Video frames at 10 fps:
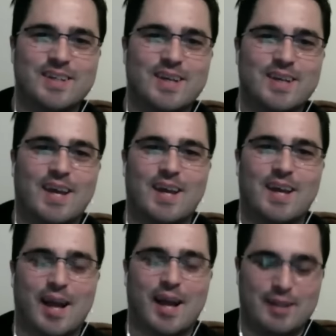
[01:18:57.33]
And
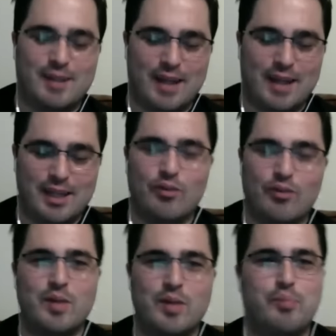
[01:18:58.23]
I, I
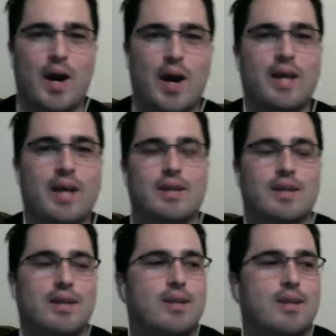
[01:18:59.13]
literally bought
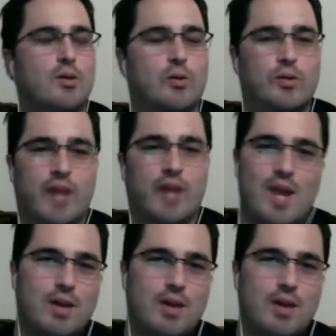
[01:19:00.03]
the old Ant-Man